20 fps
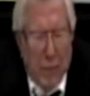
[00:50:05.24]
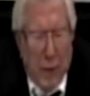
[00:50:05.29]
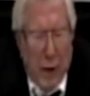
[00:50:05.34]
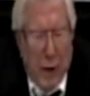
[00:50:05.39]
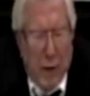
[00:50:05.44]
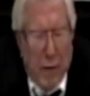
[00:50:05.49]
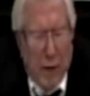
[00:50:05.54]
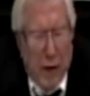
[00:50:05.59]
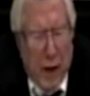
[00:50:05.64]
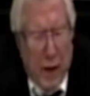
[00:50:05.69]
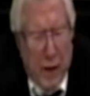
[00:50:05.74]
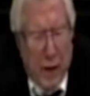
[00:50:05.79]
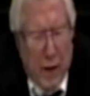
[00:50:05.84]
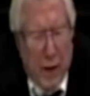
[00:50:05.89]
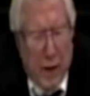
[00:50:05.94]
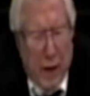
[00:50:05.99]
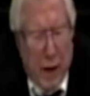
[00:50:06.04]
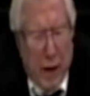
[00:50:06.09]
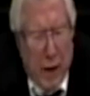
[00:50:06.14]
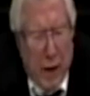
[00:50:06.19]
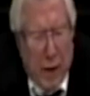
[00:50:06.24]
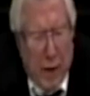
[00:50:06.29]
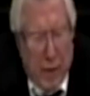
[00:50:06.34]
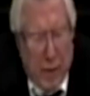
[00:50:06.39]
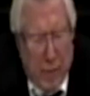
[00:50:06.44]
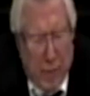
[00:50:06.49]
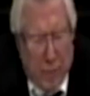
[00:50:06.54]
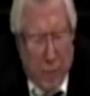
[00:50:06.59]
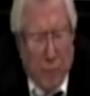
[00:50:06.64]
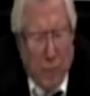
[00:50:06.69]
Nevertheless, I
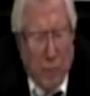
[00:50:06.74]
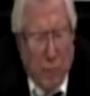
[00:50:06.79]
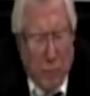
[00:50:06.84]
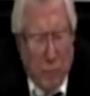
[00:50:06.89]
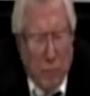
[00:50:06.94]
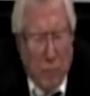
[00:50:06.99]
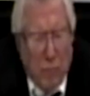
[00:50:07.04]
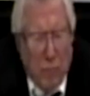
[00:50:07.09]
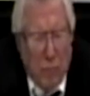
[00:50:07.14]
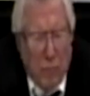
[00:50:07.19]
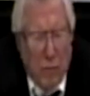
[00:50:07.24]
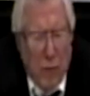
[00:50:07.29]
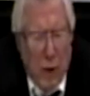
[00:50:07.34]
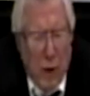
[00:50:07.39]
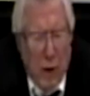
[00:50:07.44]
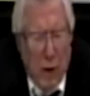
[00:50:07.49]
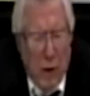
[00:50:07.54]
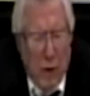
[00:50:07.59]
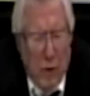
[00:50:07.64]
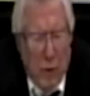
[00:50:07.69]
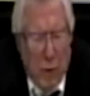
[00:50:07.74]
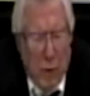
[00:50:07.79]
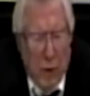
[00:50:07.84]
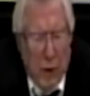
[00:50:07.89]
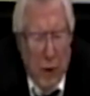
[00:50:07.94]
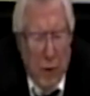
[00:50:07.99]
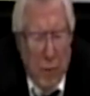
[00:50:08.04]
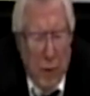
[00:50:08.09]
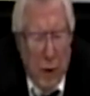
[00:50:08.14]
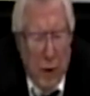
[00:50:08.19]
um, so
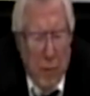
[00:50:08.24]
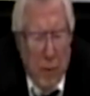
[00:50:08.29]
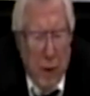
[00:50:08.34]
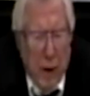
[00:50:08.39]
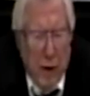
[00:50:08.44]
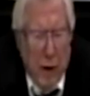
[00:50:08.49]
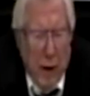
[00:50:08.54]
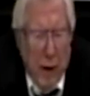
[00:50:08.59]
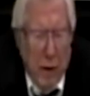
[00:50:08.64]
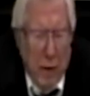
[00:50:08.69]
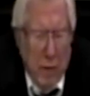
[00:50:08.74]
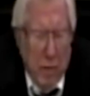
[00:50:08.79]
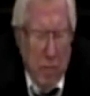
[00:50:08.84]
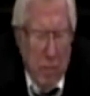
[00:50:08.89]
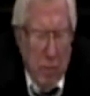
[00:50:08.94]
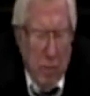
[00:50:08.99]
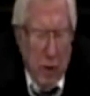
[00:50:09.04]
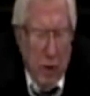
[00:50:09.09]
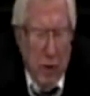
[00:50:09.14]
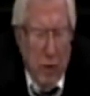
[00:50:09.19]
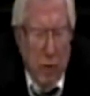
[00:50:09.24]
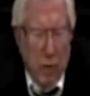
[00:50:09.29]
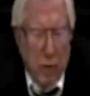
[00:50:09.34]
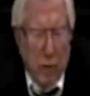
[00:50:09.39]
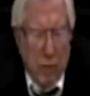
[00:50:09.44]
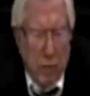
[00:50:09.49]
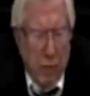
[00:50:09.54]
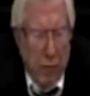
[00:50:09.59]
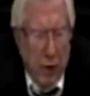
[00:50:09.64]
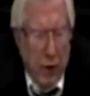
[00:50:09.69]
this was my I wanted
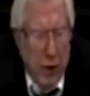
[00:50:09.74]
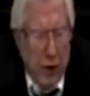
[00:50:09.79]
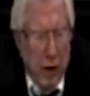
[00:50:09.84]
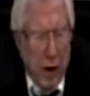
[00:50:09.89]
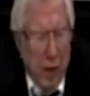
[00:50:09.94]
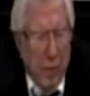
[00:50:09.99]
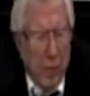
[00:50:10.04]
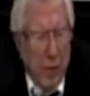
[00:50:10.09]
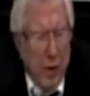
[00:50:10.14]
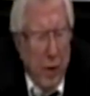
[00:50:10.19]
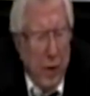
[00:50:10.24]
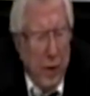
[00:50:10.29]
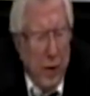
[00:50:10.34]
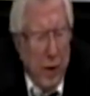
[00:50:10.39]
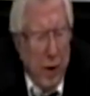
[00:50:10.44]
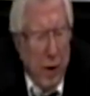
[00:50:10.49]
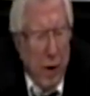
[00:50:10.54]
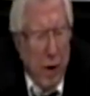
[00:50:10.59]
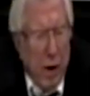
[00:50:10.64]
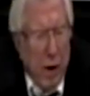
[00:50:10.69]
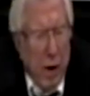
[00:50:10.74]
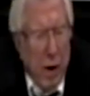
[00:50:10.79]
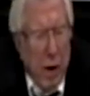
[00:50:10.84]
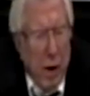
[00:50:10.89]
to finish up this uh,